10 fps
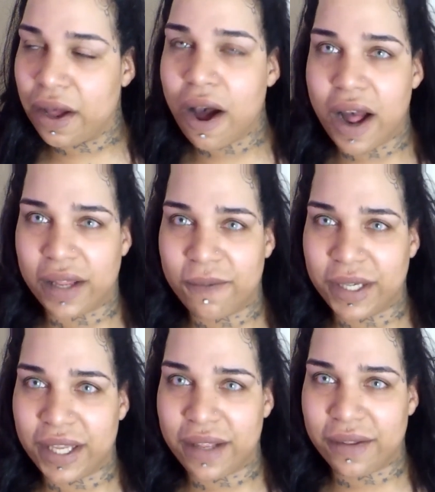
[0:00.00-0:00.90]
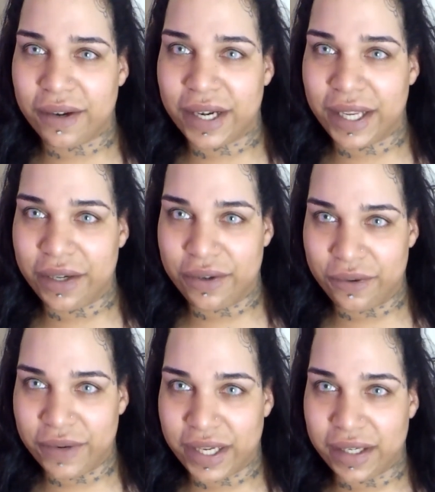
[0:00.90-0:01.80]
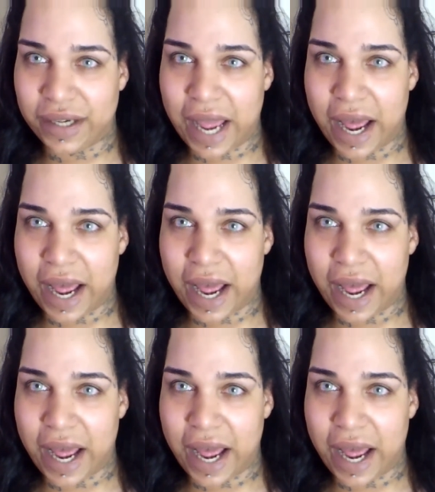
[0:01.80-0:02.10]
All-in-One Laser in Newton.